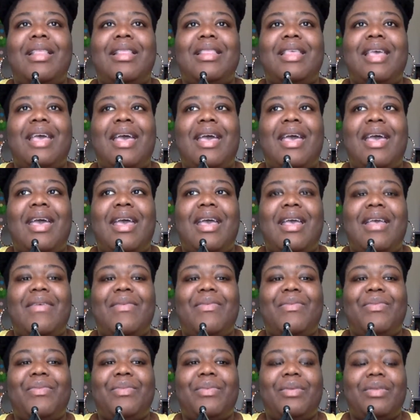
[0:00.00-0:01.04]
that
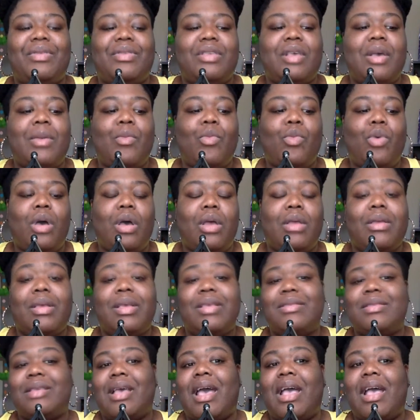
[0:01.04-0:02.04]
someone, because